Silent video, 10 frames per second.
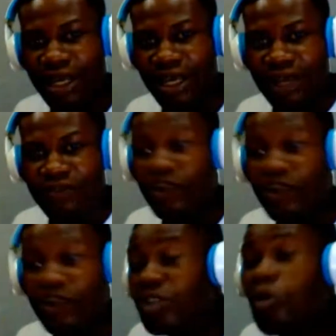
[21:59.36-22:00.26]
The
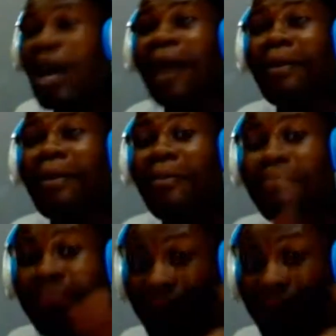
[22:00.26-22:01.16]
reason why
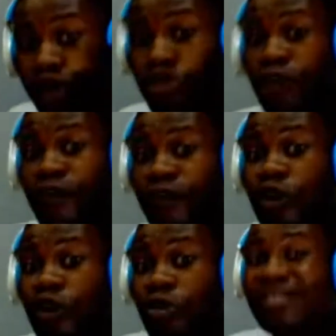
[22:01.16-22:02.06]
most of you will
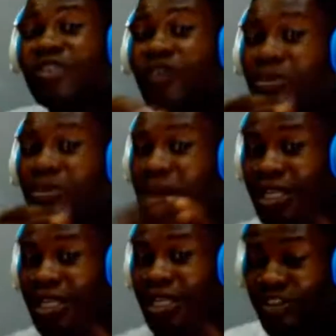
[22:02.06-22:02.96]
still remain in
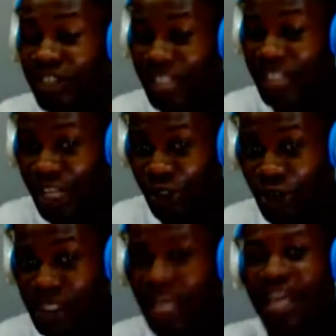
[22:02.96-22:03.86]
recession
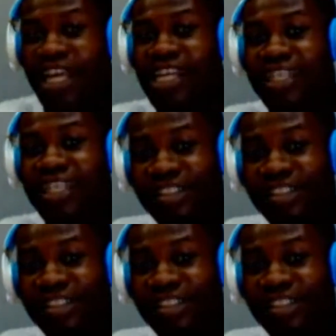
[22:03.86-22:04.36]
is